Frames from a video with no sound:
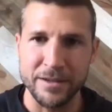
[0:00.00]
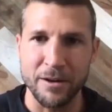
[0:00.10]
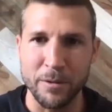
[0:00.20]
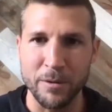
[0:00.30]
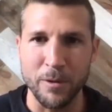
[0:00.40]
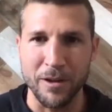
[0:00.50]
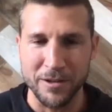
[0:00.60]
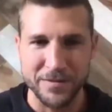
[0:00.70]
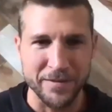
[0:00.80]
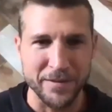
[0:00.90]
We were
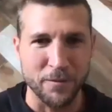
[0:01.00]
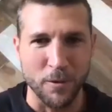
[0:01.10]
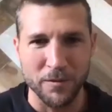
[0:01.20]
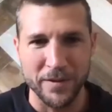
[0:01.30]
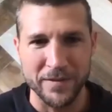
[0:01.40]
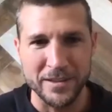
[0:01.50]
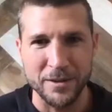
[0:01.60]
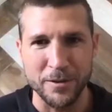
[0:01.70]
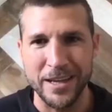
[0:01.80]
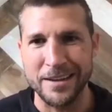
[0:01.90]
54-52,
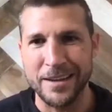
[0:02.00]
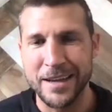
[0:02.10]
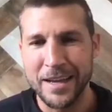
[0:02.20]
and he had.